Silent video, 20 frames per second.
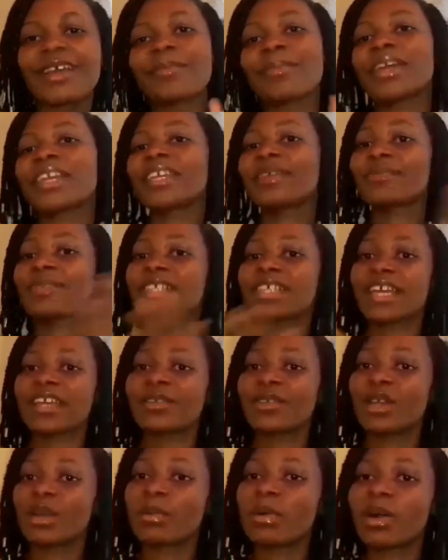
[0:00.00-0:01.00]
My name is
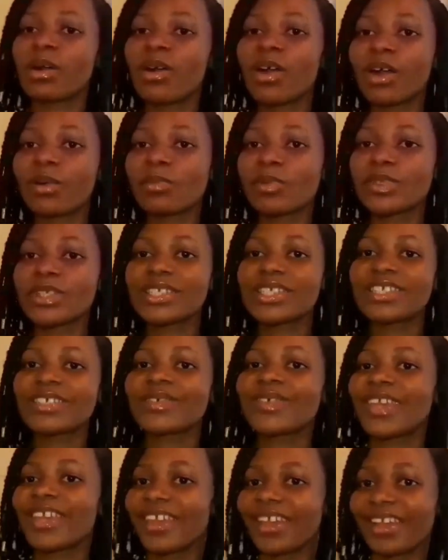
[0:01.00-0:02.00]
Irene Carbon, so
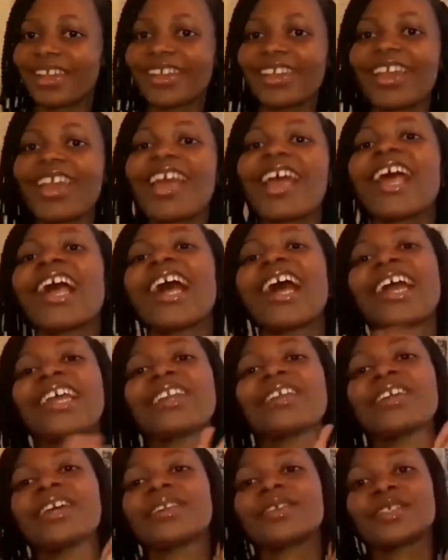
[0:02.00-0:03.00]
yeah, I
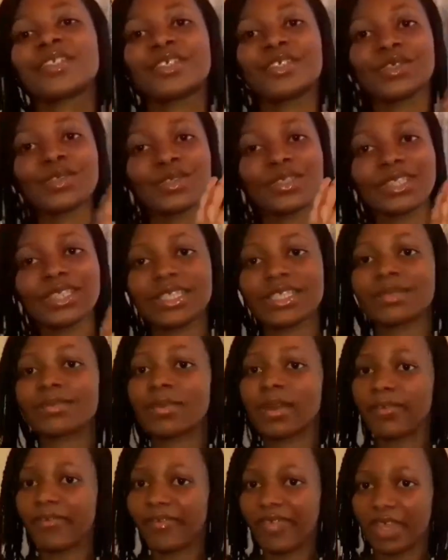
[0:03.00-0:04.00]
know you're not used to
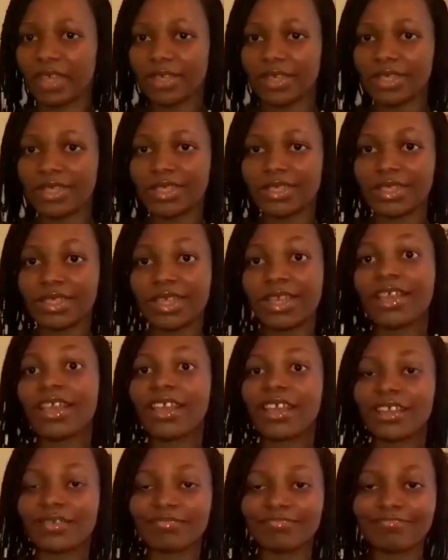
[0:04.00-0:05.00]
my face.
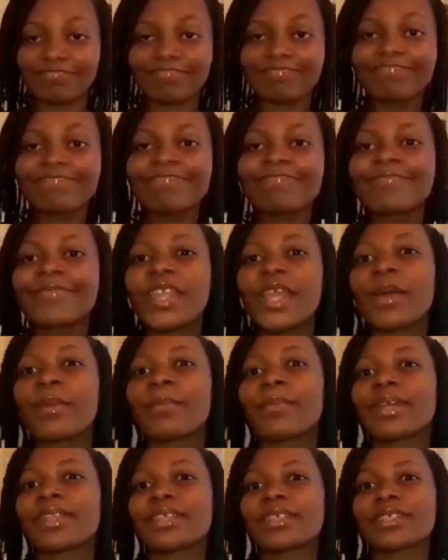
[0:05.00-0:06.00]

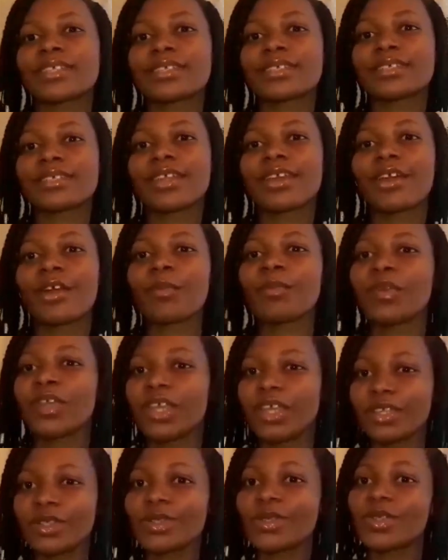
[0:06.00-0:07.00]
But then I'm
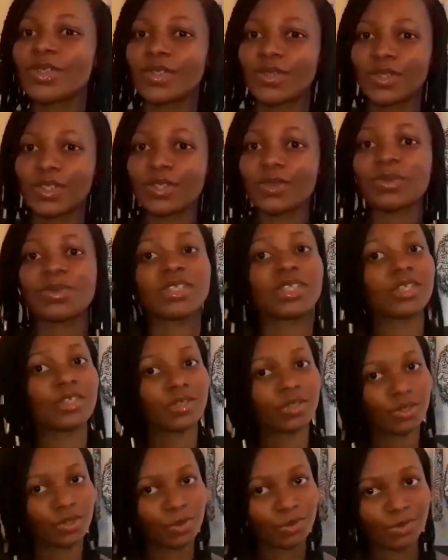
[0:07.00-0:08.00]
here to introduce a
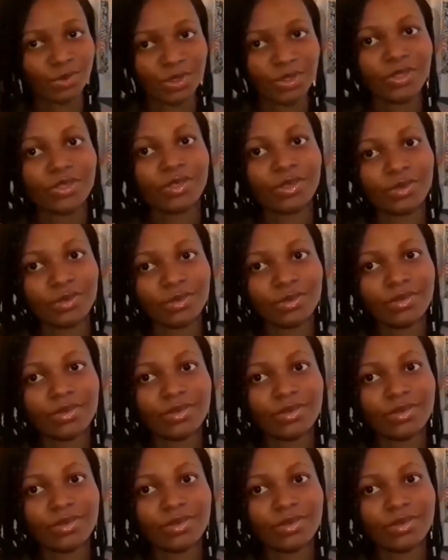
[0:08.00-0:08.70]
show to you.